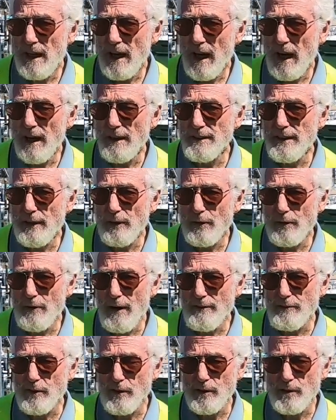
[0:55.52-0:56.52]
and they were
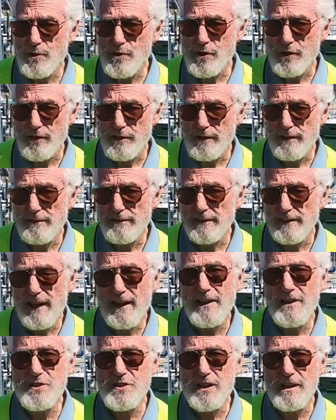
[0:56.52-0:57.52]
revolutionary for
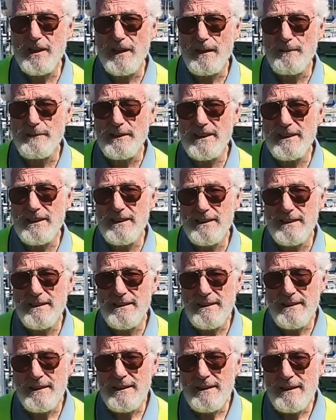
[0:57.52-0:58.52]
ice climbing
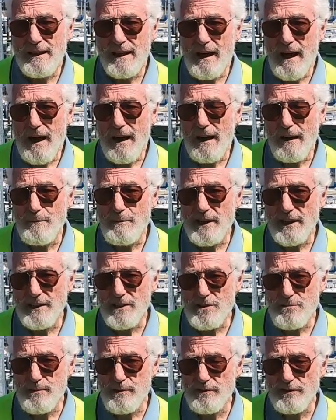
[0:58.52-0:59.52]

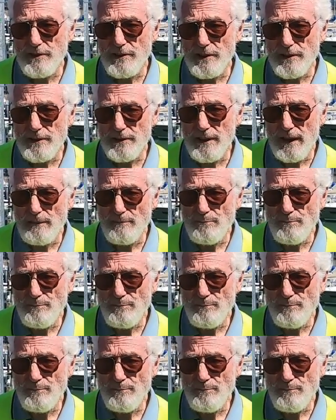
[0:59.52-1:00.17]
because before